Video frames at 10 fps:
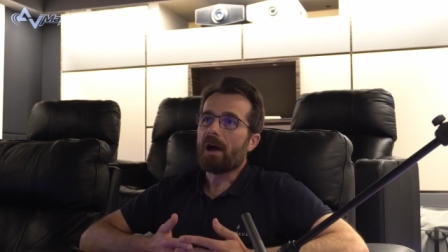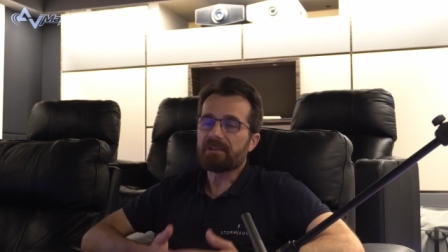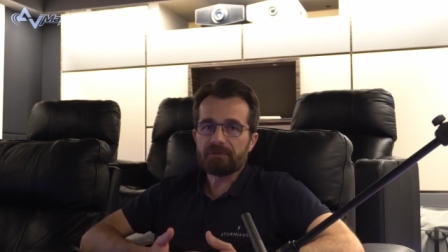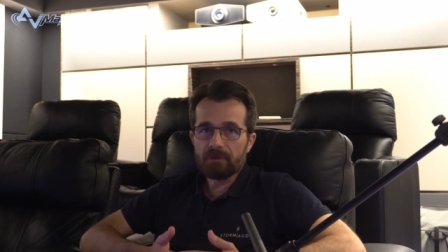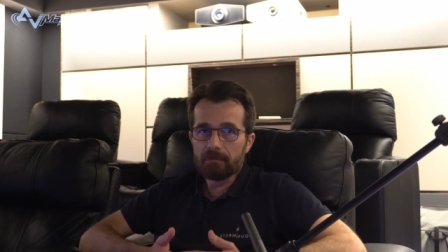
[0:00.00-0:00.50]

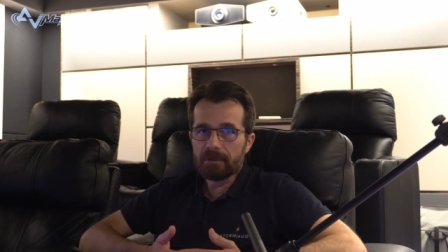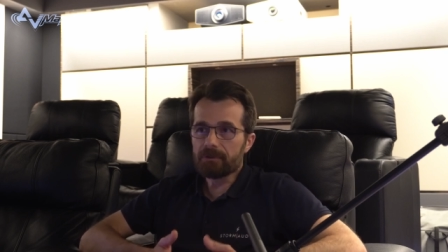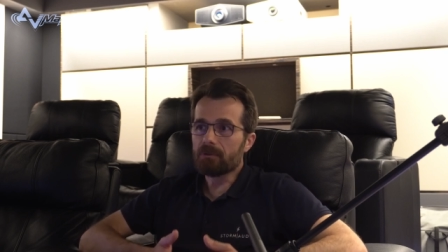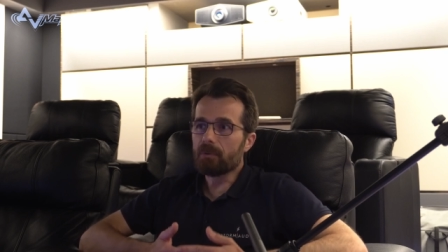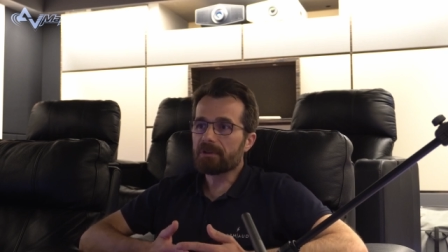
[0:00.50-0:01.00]
at
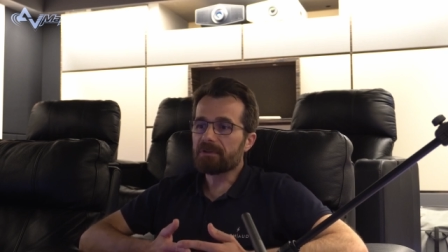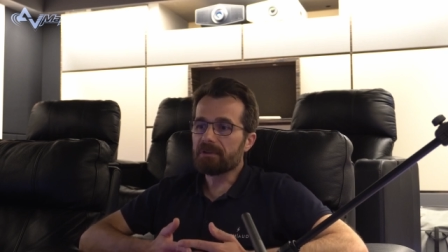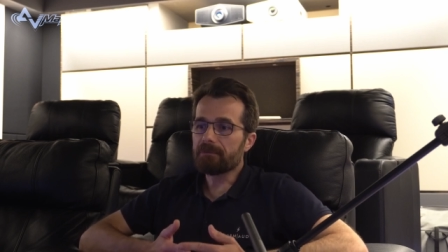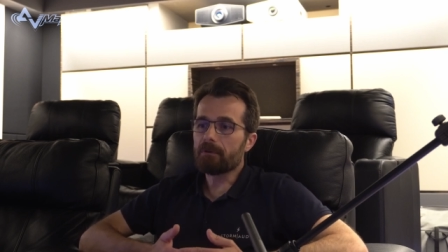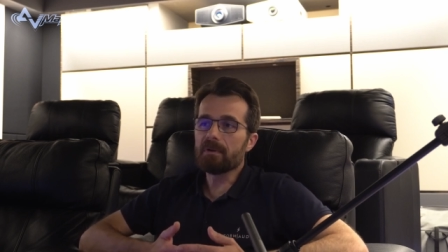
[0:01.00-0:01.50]
StormAudio, what
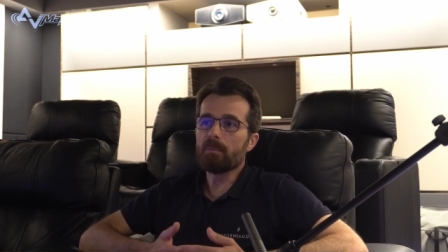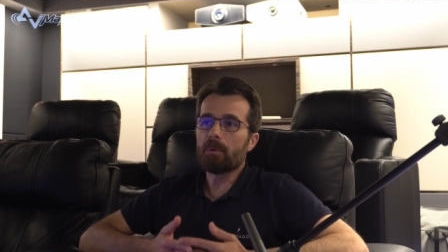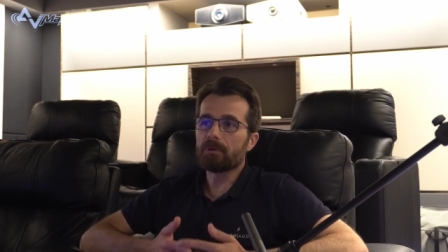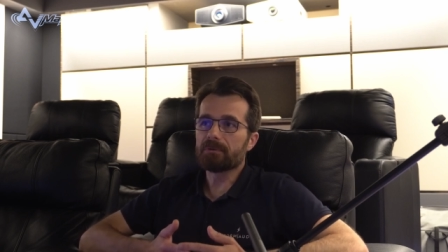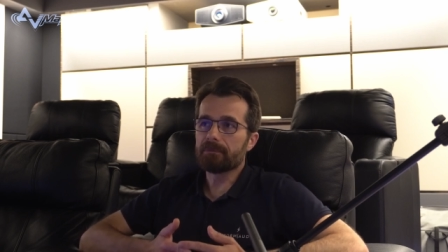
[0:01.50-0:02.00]
is very
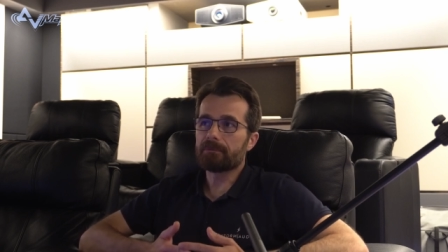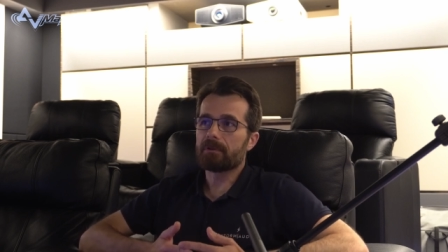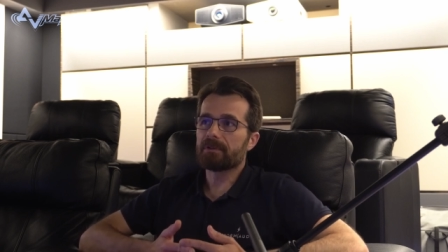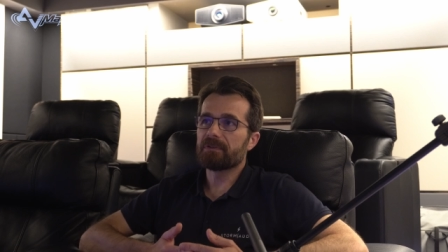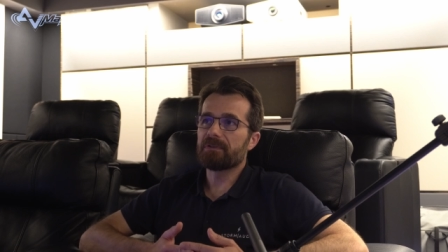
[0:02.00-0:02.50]
important
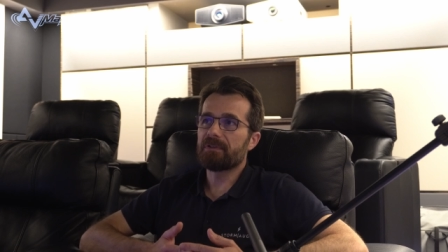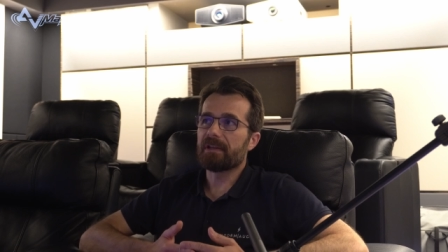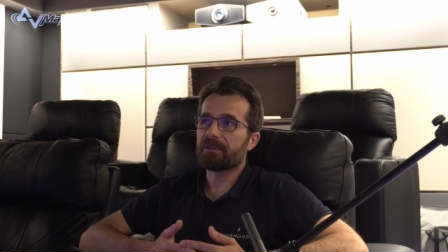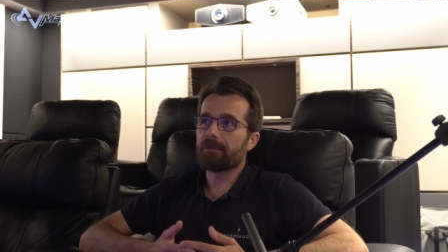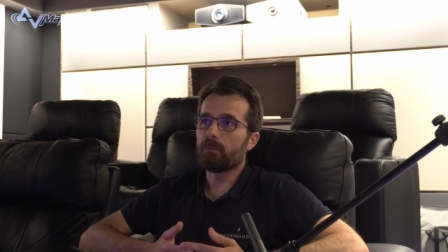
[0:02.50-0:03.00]
for us is
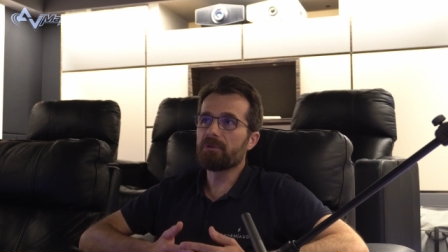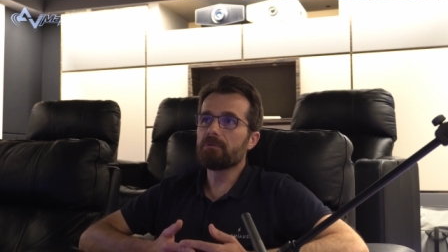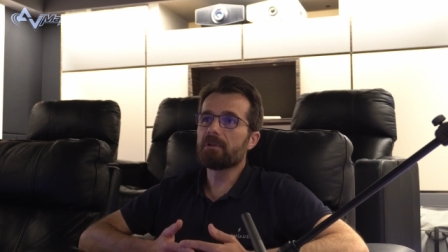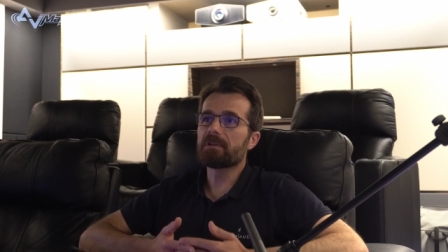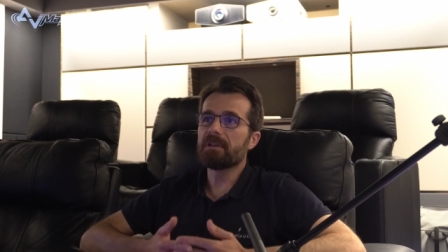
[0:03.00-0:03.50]
that we do
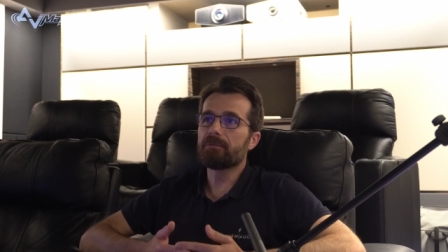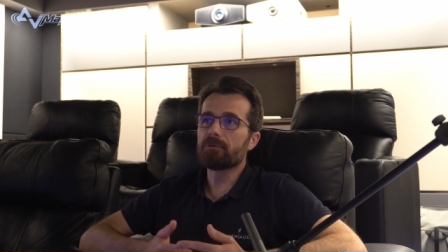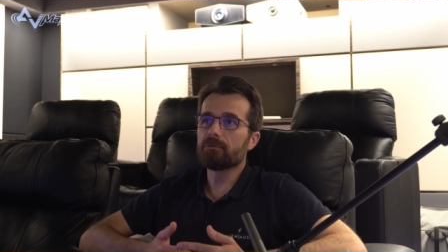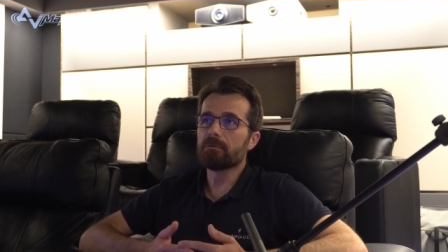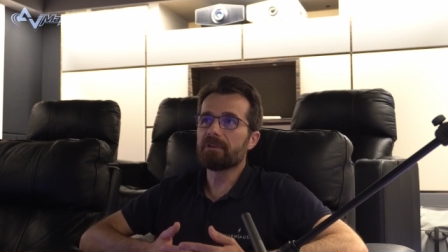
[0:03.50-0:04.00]
not give a
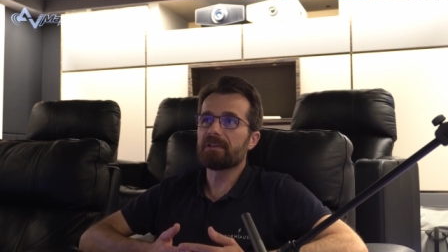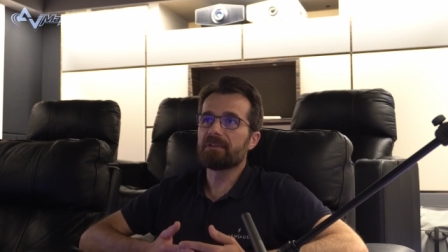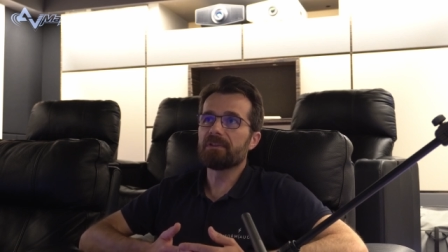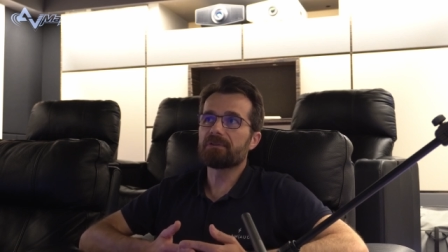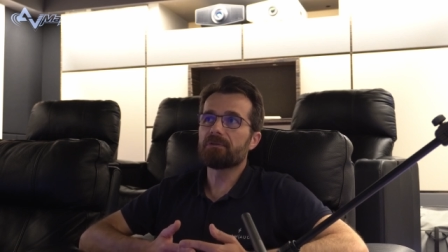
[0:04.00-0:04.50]
tool that
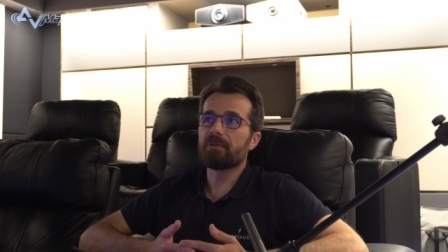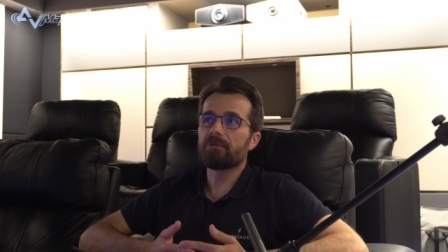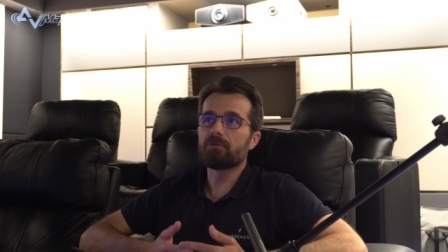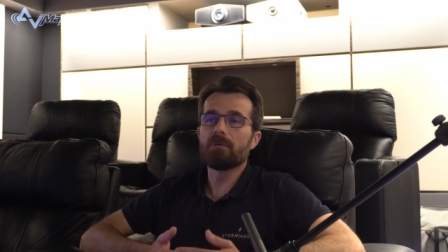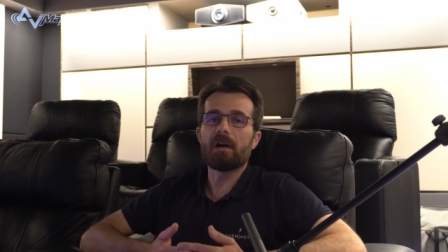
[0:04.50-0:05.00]
is
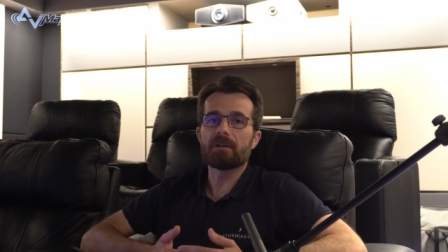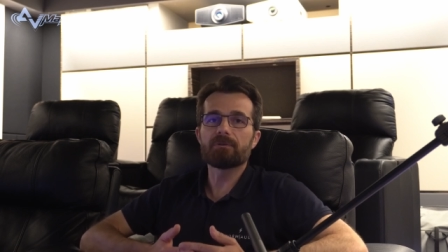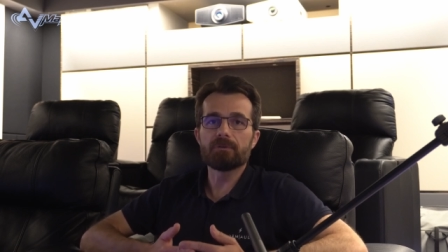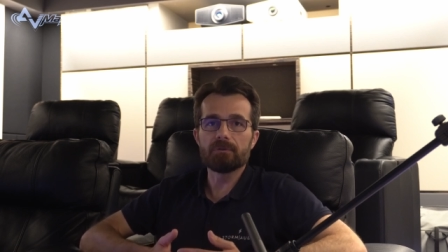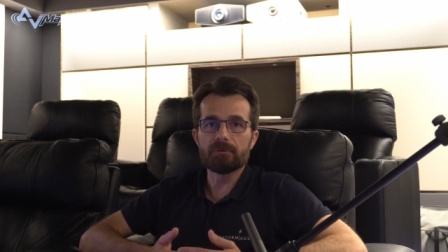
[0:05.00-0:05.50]
too hard
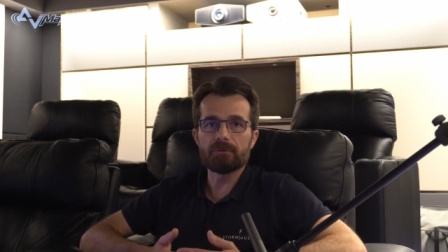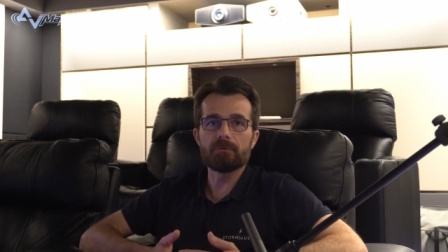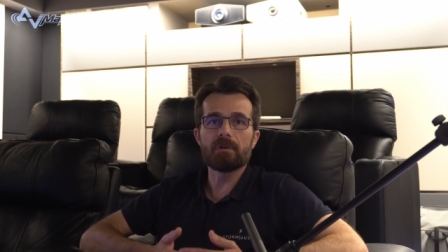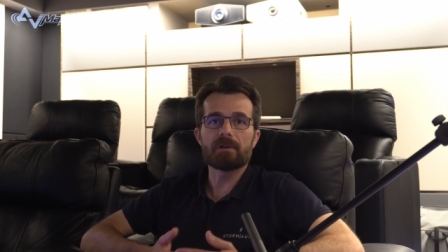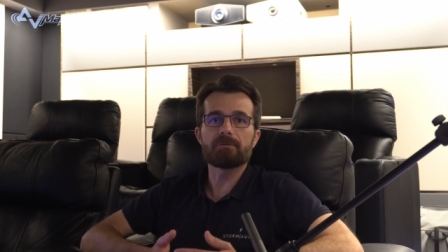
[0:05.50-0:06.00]
to use,
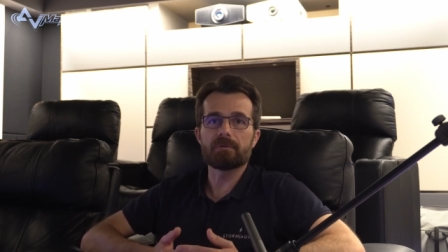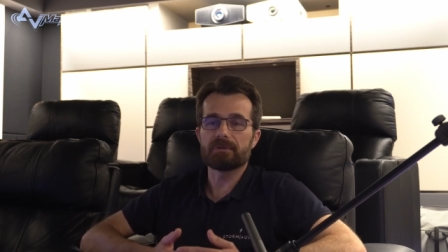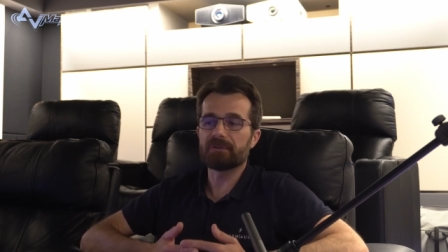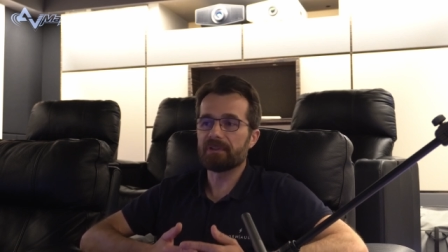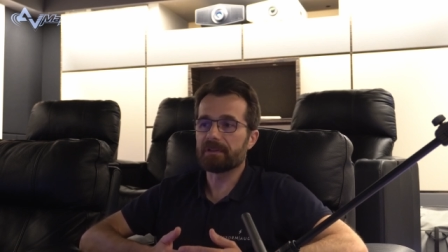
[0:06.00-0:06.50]
too hard to
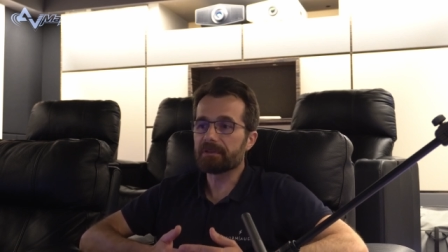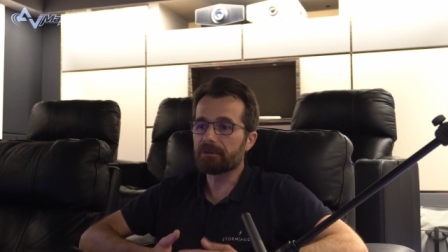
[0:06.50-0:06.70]
understand.